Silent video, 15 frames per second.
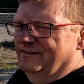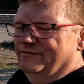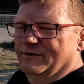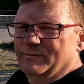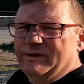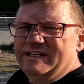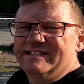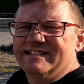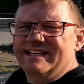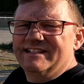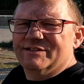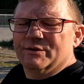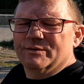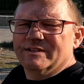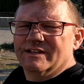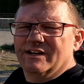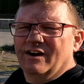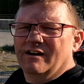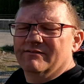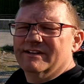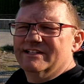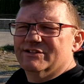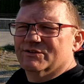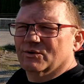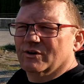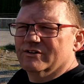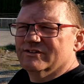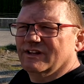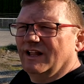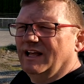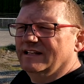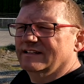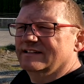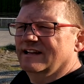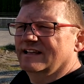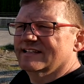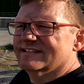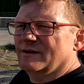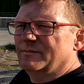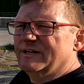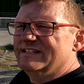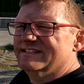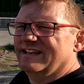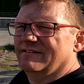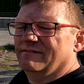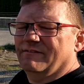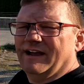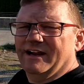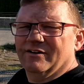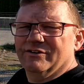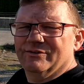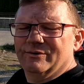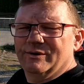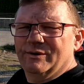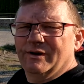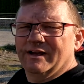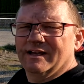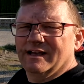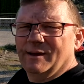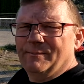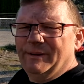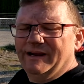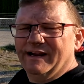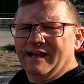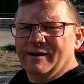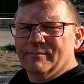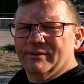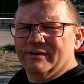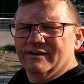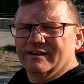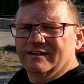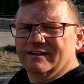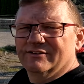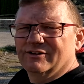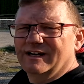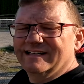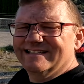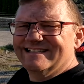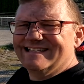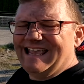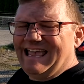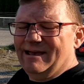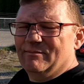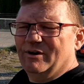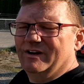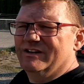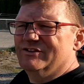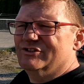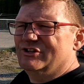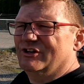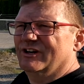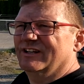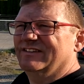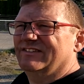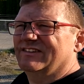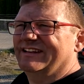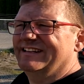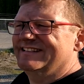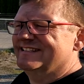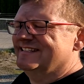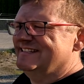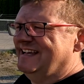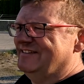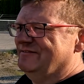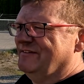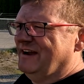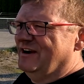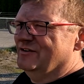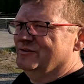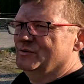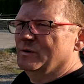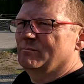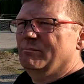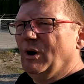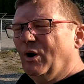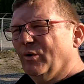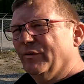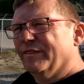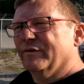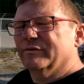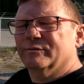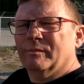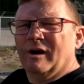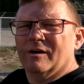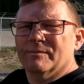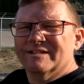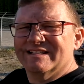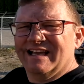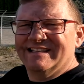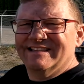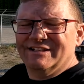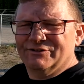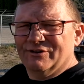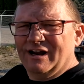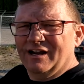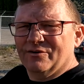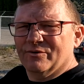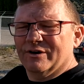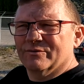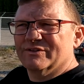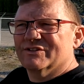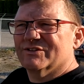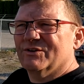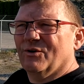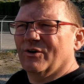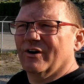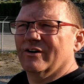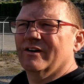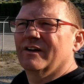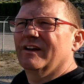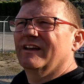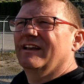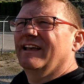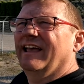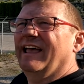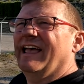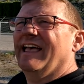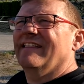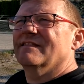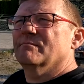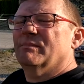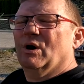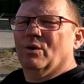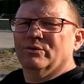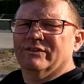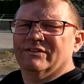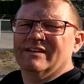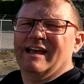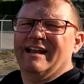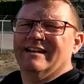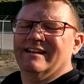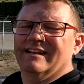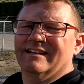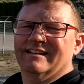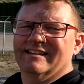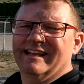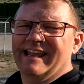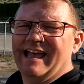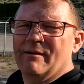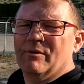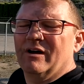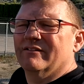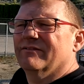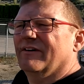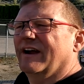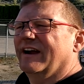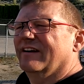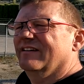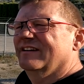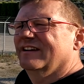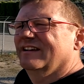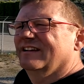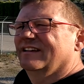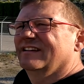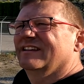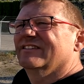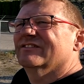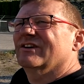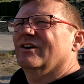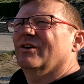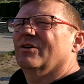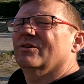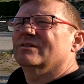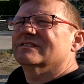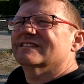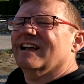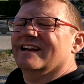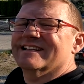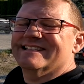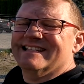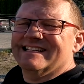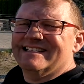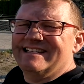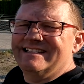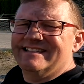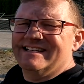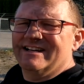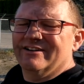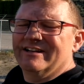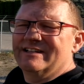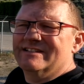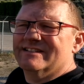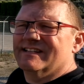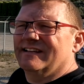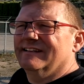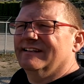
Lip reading: BC. So it was in an RV storage lot, and somebody set fire to a pickup trying to scam on insurance, and it set fire to a boat that was parked beside the truck where it was stored, and the boat set the cab on fire. So it's got a 60 series